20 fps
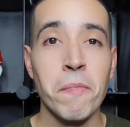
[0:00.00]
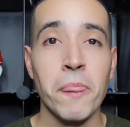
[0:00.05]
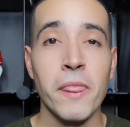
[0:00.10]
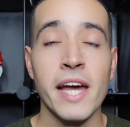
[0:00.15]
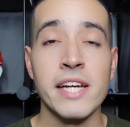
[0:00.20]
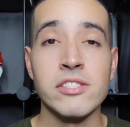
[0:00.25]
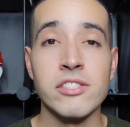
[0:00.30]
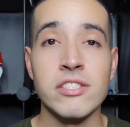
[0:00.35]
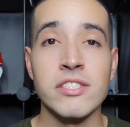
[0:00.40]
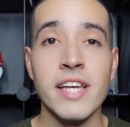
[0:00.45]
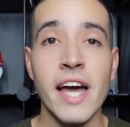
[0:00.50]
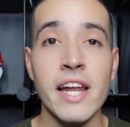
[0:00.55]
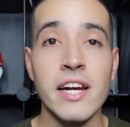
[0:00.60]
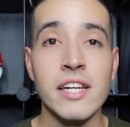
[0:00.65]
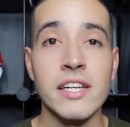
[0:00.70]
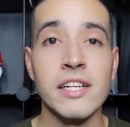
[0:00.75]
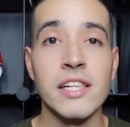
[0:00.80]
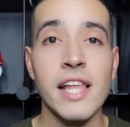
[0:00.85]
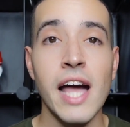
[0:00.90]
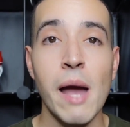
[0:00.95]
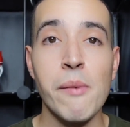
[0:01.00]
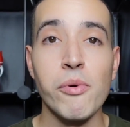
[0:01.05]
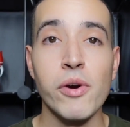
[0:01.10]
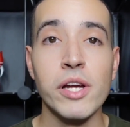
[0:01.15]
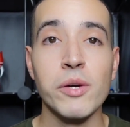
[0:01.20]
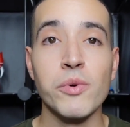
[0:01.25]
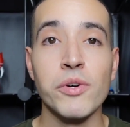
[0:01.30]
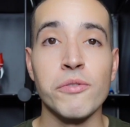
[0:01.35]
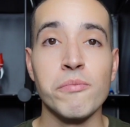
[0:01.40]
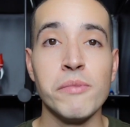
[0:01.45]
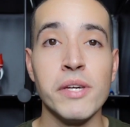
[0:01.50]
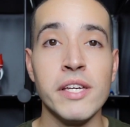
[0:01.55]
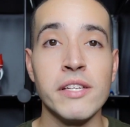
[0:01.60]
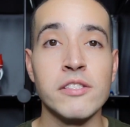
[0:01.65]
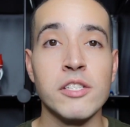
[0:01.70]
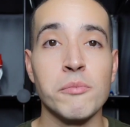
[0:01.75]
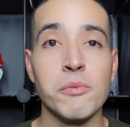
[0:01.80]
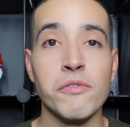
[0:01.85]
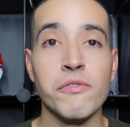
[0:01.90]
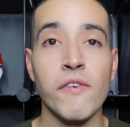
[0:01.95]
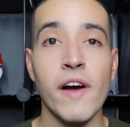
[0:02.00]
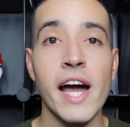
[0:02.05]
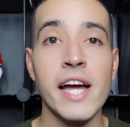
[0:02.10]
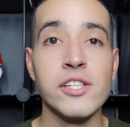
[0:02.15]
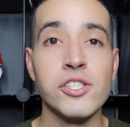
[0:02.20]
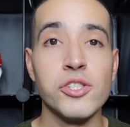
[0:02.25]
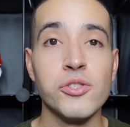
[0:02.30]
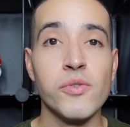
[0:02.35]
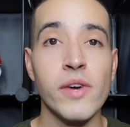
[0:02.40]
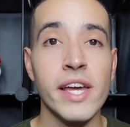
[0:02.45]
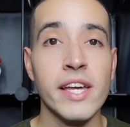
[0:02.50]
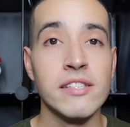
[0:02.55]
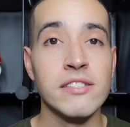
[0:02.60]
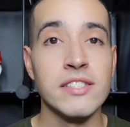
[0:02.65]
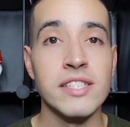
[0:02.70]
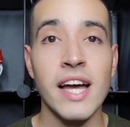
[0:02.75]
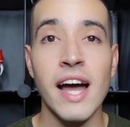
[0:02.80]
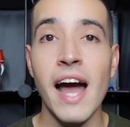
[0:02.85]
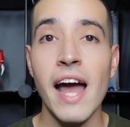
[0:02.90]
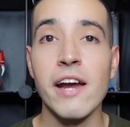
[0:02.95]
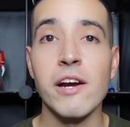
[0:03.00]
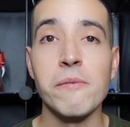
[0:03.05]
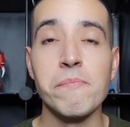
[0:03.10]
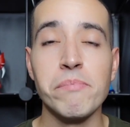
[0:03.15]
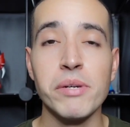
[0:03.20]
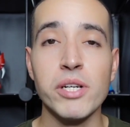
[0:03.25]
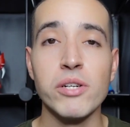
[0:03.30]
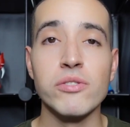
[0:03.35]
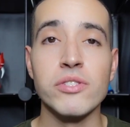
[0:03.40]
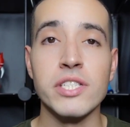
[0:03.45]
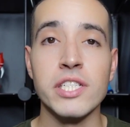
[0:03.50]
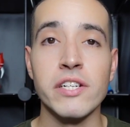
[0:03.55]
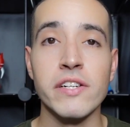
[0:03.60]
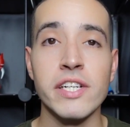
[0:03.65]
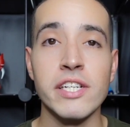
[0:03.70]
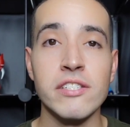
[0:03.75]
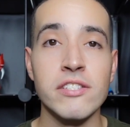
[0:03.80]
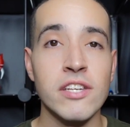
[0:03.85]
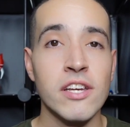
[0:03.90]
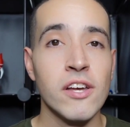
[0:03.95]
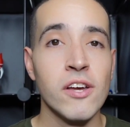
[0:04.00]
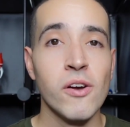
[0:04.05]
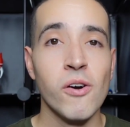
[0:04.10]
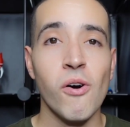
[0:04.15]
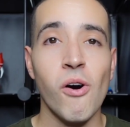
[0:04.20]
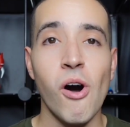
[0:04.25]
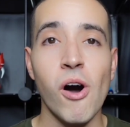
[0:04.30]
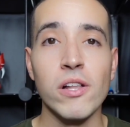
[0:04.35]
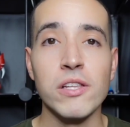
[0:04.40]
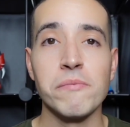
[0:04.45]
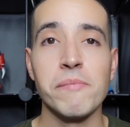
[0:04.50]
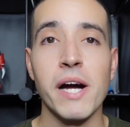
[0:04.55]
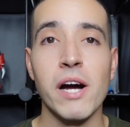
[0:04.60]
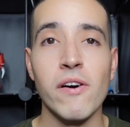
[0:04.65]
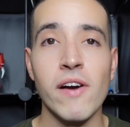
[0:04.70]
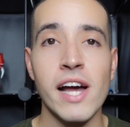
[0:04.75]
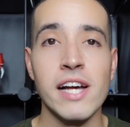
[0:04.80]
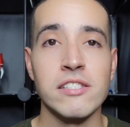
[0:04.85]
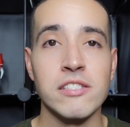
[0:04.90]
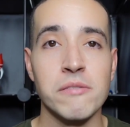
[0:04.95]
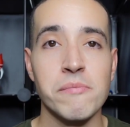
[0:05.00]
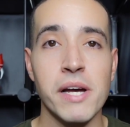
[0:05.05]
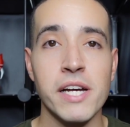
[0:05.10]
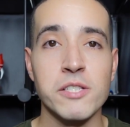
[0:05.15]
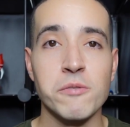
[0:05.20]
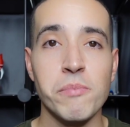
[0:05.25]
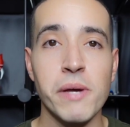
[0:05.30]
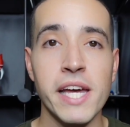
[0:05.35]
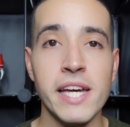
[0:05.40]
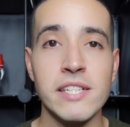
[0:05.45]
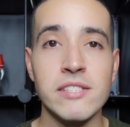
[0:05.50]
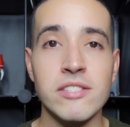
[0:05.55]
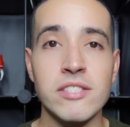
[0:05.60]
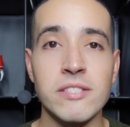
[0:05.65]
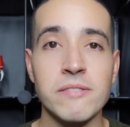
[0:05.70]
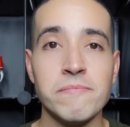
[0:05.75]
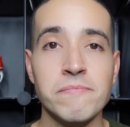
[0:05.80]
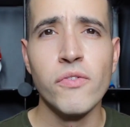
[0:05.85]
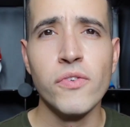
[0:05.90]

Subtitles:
has decided to collaborate with me to provide you an entire build series all about SMS paints.